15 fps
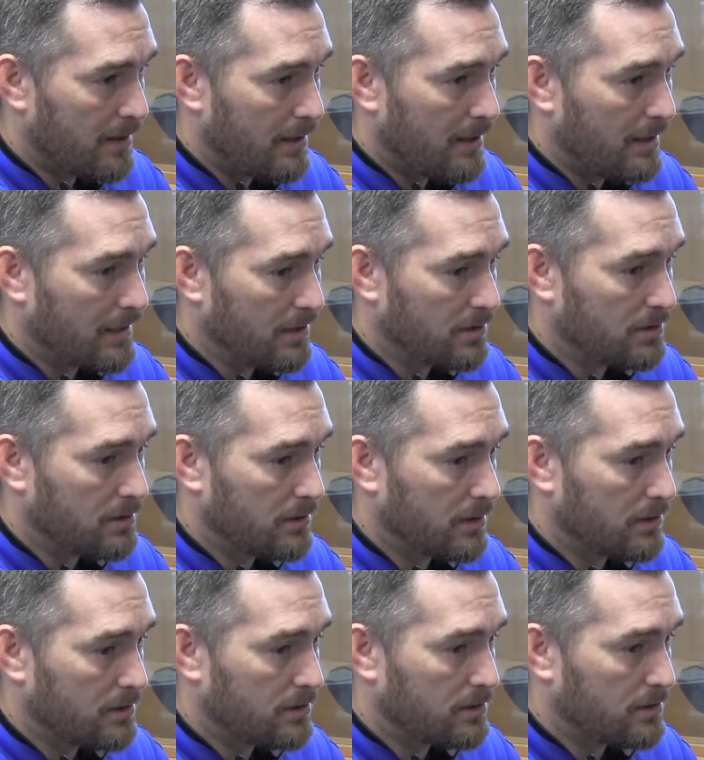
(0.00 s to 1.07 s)

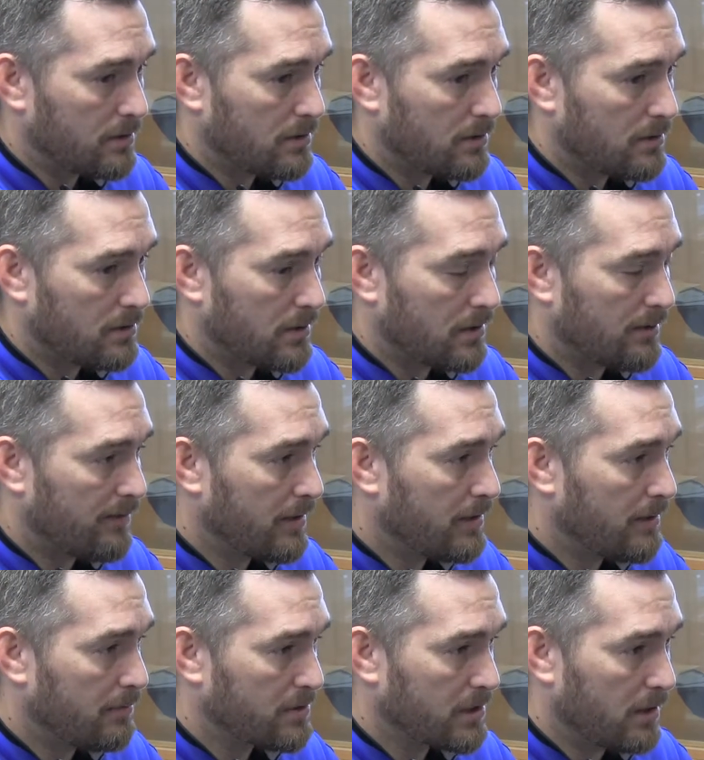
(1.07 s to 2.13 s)
is to
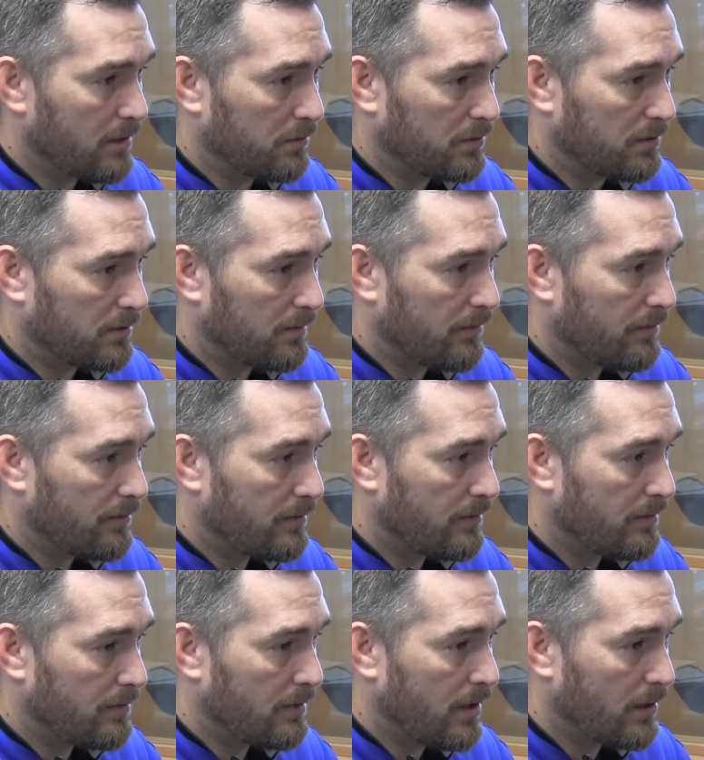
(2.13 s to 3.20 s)
defend themselves,
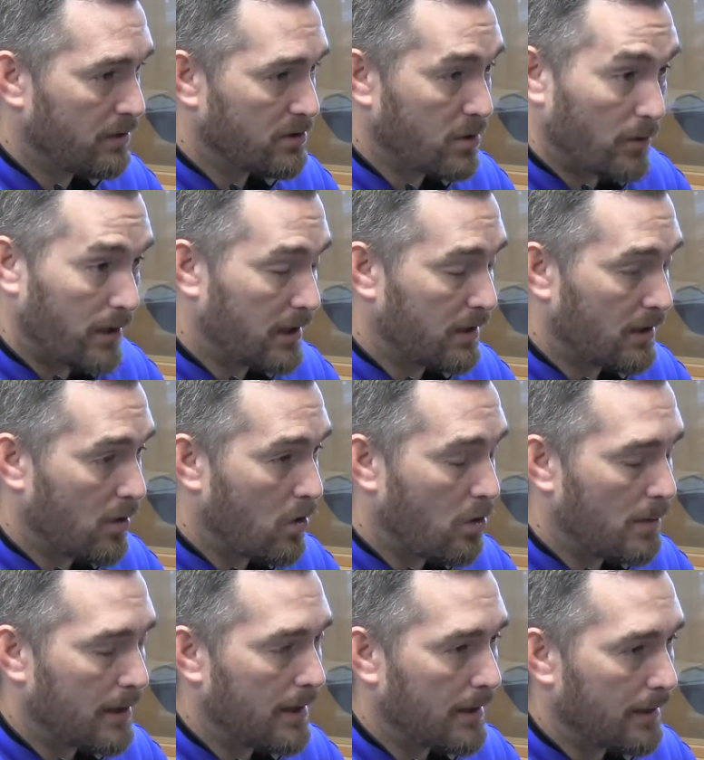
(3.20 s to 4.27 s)
and so they can go
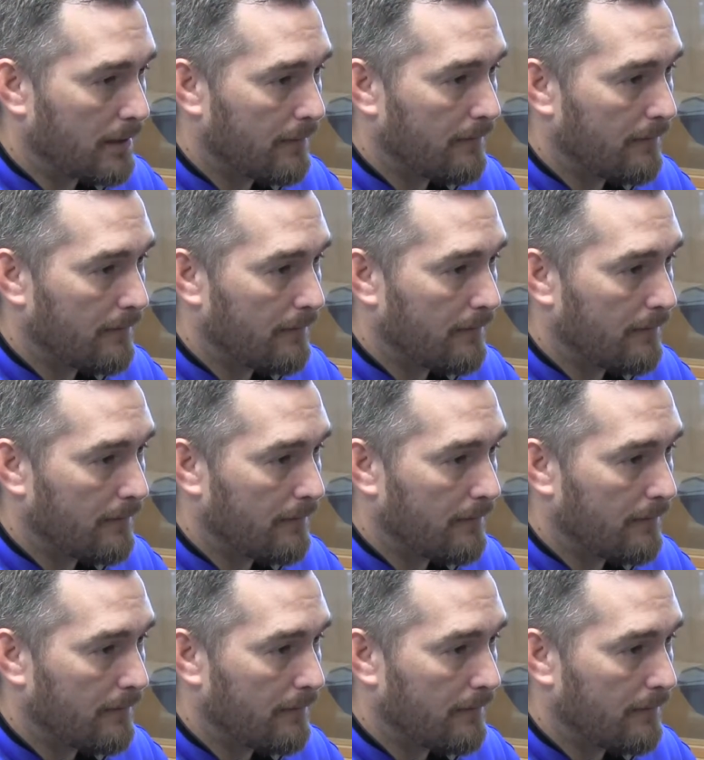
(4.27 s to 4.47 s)
home at night.